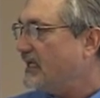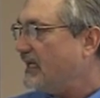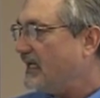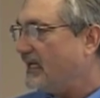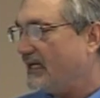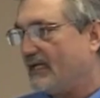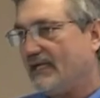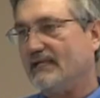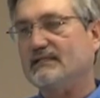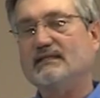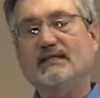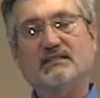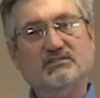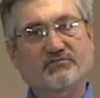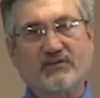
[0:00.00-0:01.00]
Uh, and
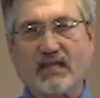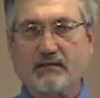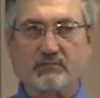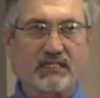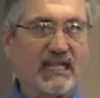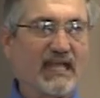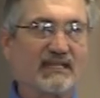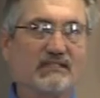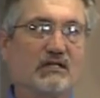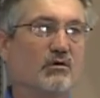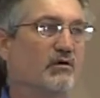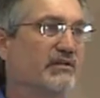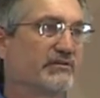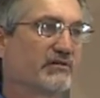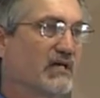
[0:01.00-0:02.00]
his family had
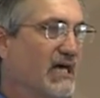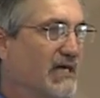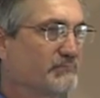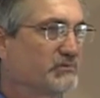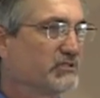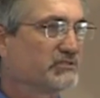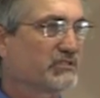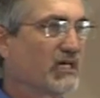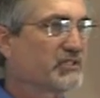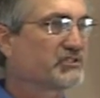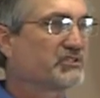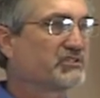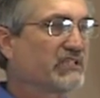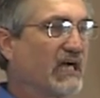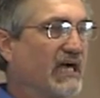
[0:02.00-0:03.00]
no other options. Our
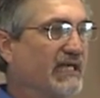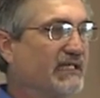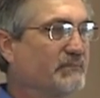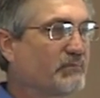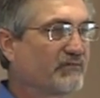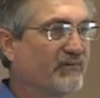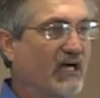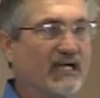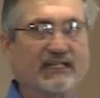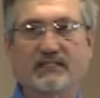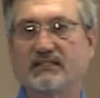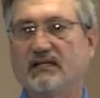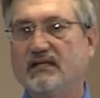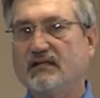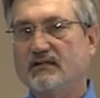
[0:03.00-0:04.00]
society provided
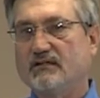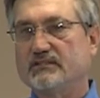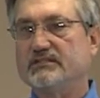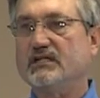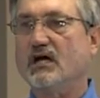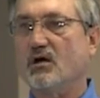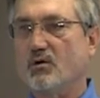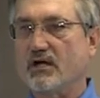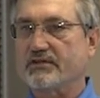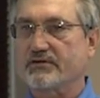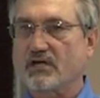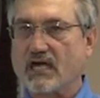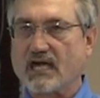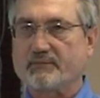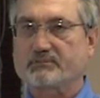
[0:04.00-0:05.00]
no
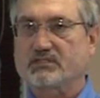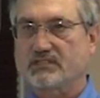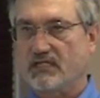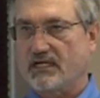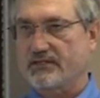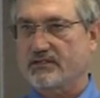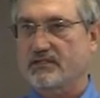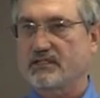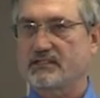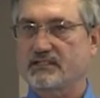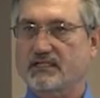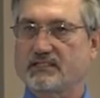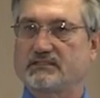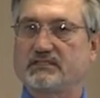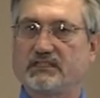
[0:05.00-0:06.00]
other option other than to
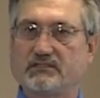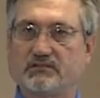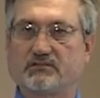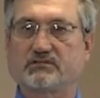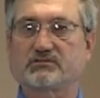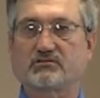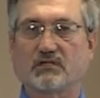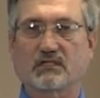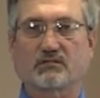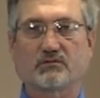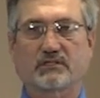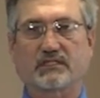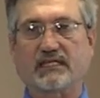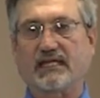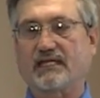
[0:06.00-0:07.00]
continue to struggle
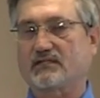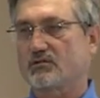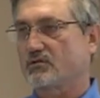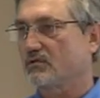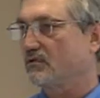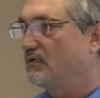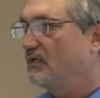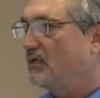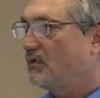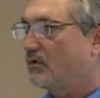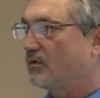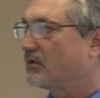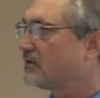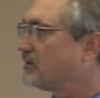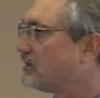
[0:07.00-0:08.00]
with that or,
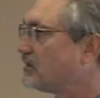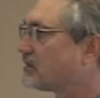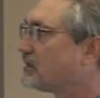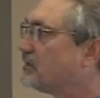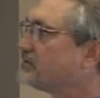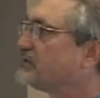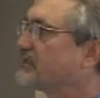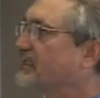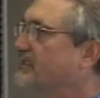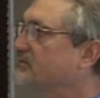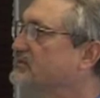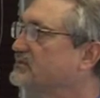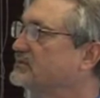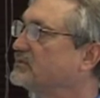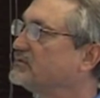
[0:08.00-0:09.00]
or, or go to the
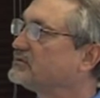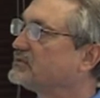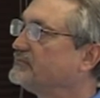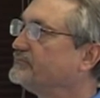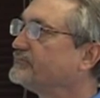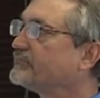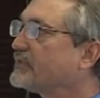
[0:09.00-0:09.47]
institution.